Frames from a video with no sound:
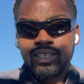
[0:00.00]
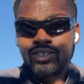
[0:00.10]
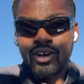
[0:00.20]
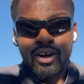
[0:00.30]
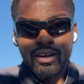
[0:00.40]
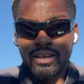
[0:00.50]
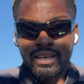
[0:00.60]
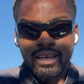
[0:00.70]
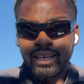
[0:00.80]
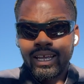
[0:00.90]
talk,
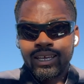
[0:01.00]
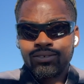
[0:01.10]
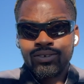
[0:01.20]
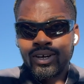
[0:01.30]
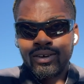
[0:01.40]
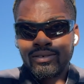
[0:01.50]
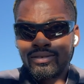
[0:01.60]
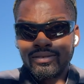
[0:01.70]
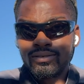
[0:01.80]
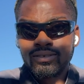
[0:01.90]
and that, you know,
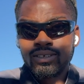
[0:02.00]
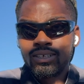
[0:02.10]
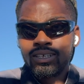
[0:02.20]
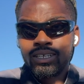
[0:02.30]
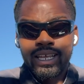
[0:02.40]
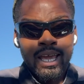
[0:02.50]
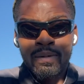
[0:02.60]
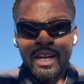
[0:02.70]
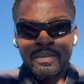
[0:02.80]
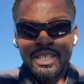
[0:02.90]
they ain't
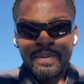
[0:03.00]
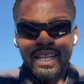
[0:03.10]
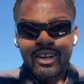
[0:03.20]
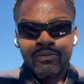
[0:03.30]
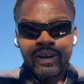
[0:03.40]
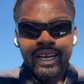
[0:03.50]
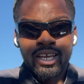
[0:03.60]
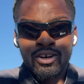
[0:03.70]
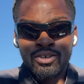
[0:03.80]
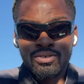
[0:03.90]
about to be spending no money
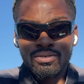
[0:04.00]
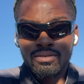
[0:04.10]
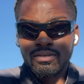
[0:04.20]
on you.